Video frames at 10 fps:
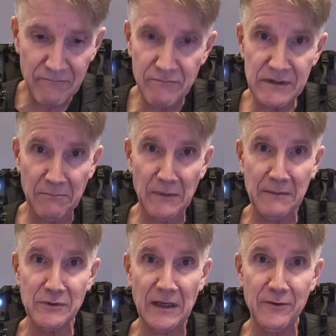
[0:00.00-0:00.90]

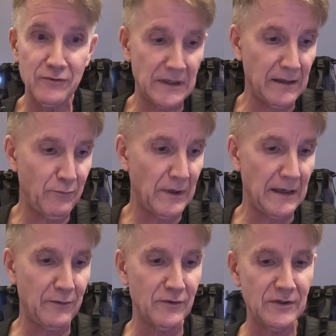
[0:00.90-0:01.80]
Sometimes I use that when I
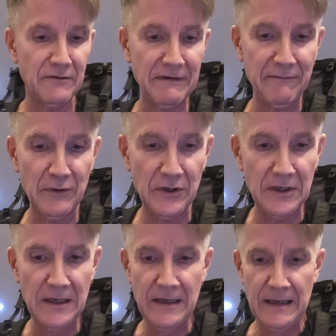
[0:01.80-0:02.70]
cross the river.
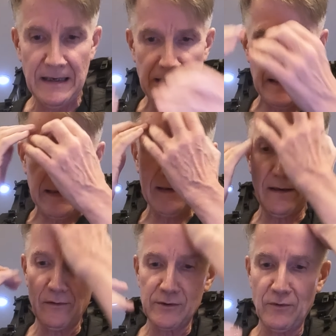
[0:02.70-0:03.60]
Then I
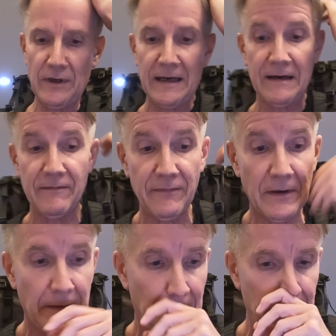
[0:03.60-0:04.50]
also have
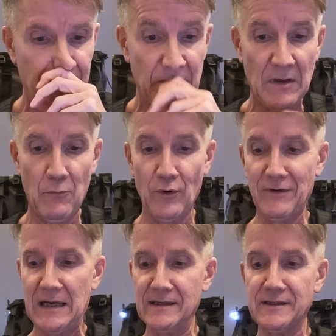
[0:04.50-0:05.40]
more of a
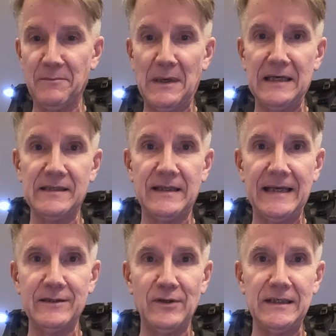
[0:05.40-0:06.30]
customized
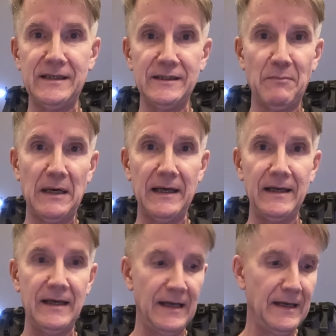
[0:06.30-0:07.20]
thing. So this is my
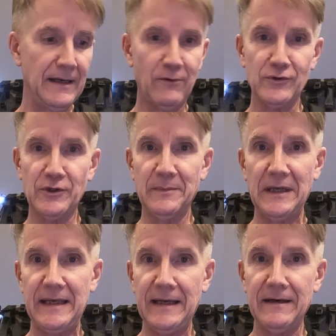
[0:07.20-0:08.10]
Sarek
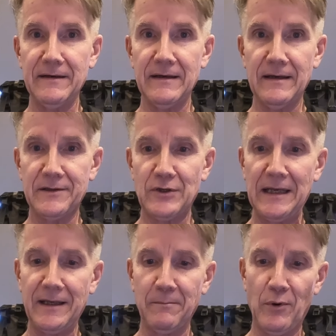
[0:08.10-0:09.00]
Gear
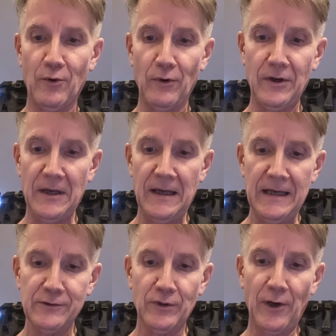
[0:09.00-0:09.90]
trekking pole.
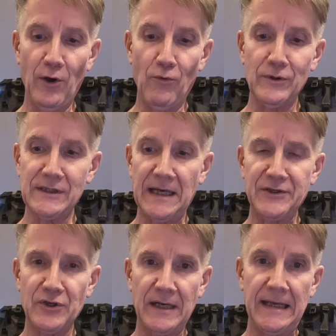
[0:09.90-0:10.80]
So the lower
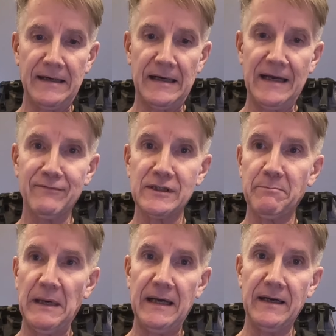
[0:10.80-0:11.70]
section here, I have a
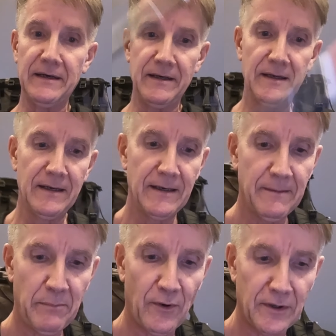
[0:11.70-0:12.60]
spare
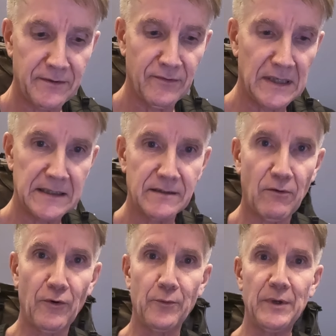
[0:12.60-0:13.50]
part of this
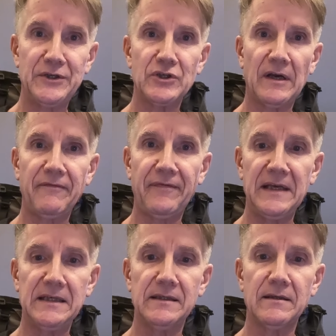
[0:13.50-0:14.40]
on which I
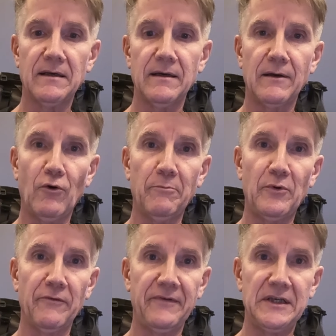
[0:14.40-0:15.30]
fixed a
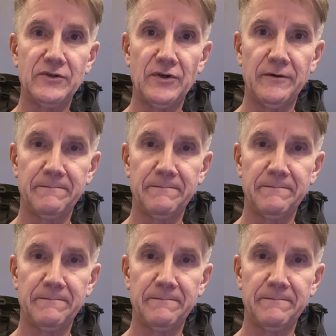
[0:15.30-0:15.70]
GoPro fixture.